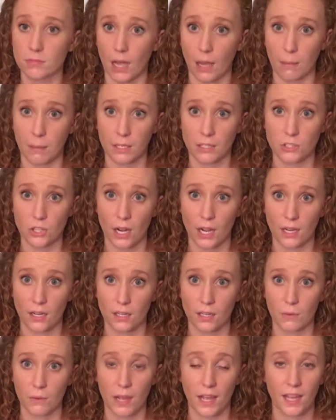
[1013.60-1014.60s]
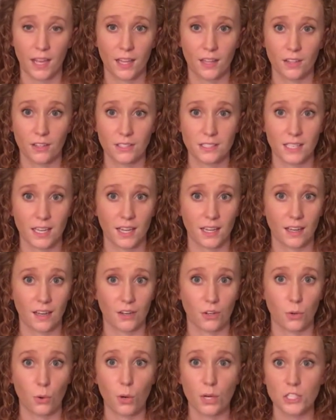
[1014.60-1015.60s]
I'm gonna try it anyway. It looks like
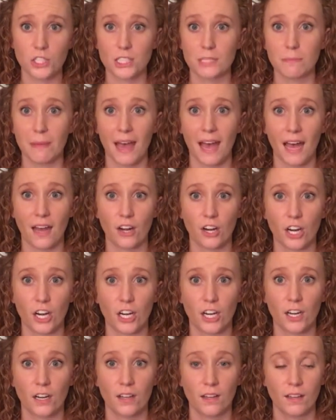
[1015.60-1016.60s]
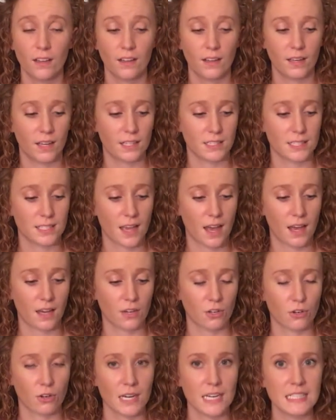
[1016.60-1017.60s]
a gorgeous pattern. It's
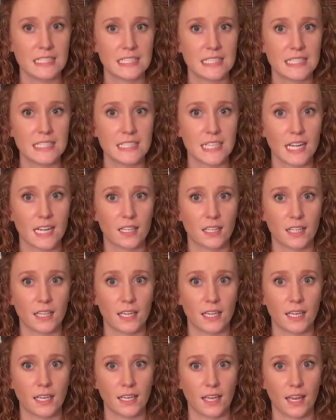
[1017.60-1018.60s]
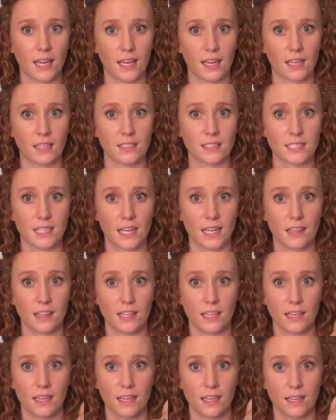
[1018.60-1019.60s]
got great detailing, and I
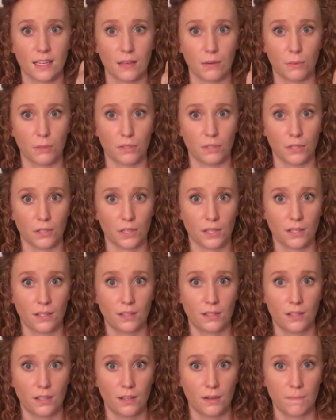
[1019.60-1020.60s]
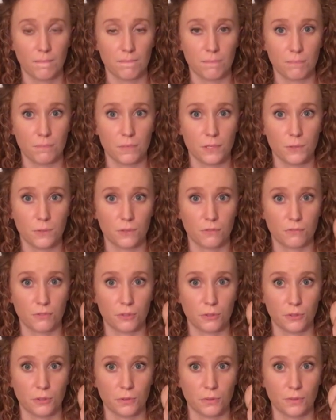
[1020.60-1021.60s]
think it will look
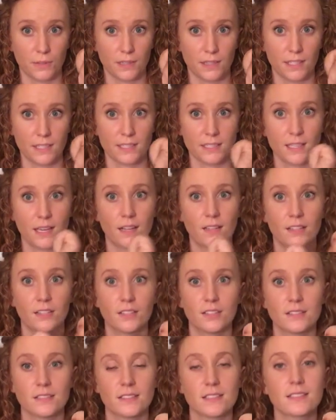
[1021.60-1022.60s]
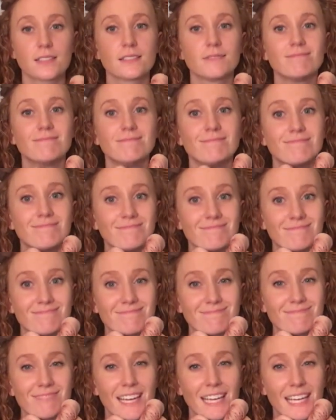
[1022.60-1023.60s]
beautiful with these colors.
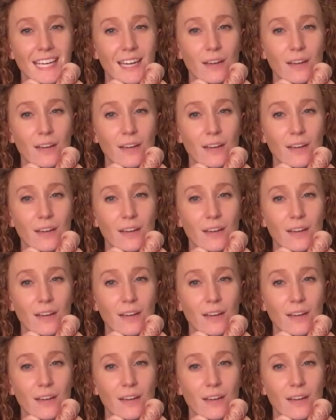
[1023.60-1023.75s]
I